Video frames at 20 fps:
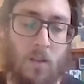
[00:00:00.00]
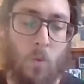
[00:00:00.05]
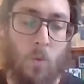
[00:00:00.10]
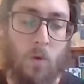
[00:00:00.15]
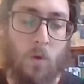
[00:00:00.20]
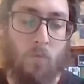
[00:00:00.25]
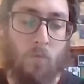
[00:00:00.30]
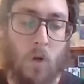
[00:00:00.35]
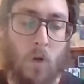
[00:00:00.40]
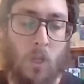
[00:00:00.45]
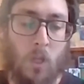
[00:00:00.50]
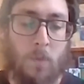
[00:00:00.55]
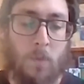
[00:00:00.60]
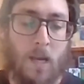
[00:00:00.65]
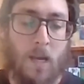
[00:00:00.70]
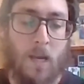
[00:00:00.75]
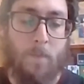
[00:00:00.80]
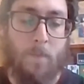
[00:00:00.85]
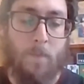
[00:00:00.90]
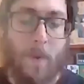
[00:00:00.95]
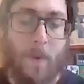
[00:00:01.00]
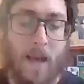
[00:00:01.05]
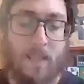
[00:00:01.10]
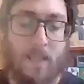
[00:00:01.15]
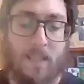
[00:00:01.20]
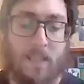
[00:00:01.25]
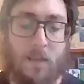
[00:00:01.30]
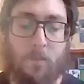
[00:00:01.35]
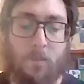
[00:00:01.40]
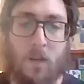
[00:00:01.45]
We roll by
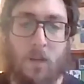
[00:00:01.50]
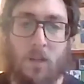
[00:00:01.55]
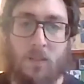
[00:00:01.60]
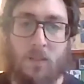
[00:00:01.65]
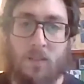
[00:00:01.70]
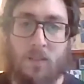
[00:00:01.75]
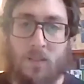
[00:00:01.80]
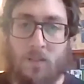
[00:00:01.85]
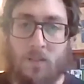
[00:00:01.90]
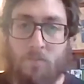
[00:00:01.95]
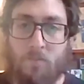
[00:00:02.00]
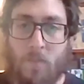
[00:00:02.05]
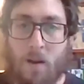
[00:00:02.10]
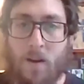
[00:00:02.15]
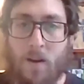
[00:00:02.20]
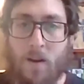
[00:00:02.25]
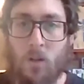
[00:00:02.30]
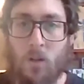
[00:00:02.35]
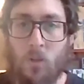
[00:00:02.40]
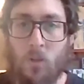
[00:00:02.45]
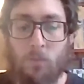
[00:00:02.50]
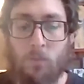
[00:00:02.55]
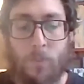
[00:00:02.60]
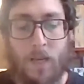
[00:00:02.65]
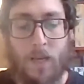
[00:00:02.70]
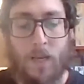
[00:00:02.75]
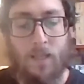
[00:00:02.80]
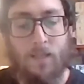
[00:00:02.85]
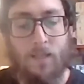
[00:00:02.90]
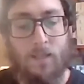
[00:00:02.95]
pansy pots and marigold
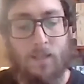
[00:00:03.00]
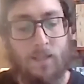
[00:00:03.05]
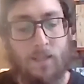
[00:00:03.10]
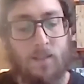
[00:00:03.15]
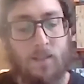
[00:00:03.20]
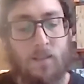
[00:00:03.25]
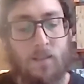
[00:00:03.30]
beds,